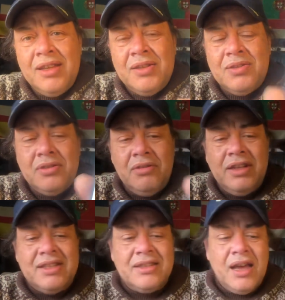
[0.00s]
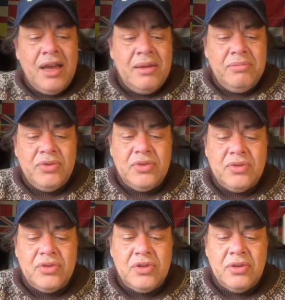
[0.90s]
So it's time to
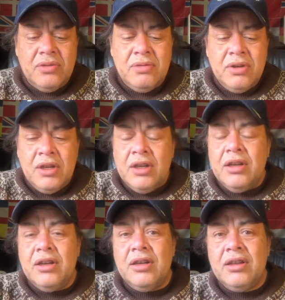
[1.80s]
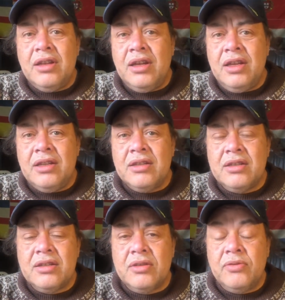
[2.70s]
show uh, the
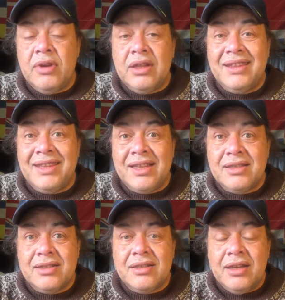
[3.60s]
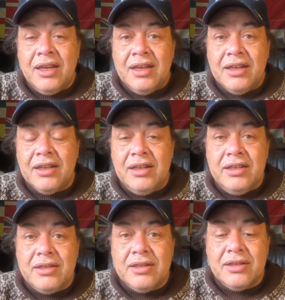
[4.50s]
latest, well, test
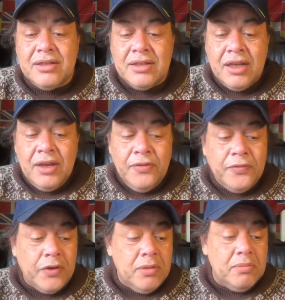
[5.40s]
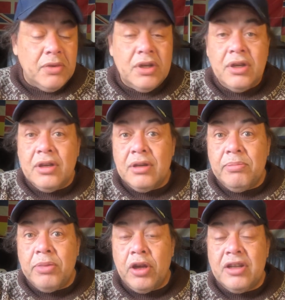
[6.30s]
releases from uh,
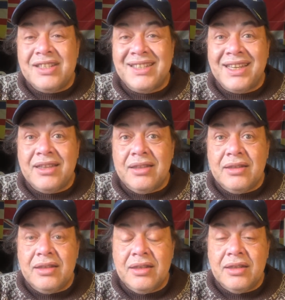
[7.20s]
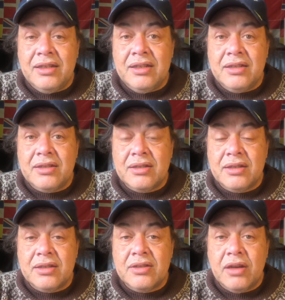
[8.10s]
Brother Stricted. He released
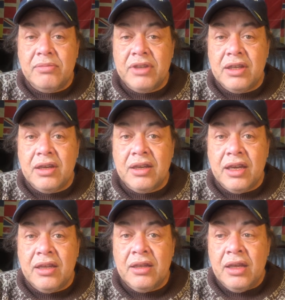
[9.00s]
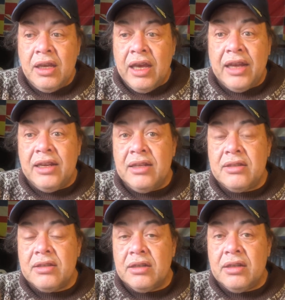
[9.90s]
uh, something again, at
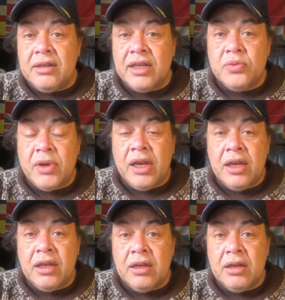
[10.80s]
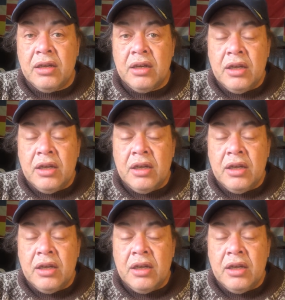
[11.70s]
least uh, that's what I uh,